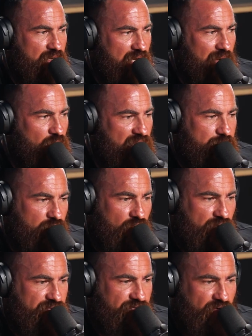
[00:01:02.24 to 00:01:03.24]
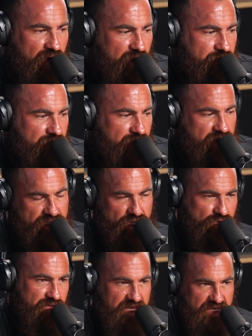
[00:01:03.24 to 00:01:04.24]
and we bought from your
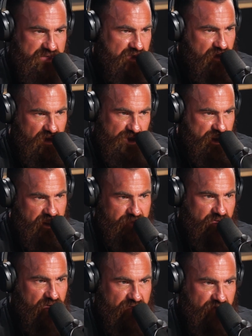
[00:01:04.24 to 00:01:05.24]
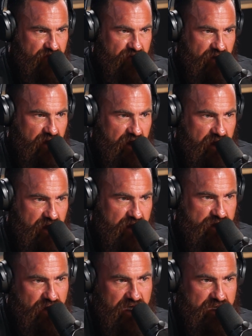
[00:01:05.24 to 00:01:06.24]
$2000 shitbox uh,
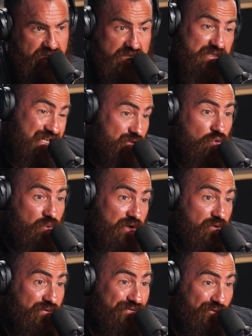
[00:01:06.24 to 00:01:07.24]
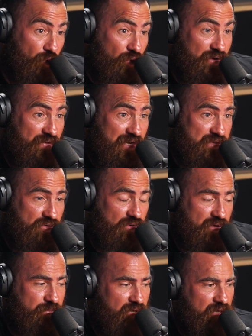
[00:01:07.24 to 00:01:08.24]
trailers because that's all we could afford at that
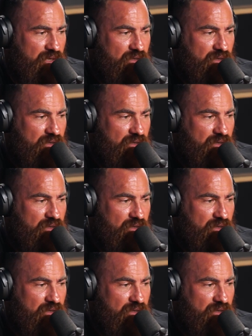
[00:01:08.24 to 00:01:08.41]
time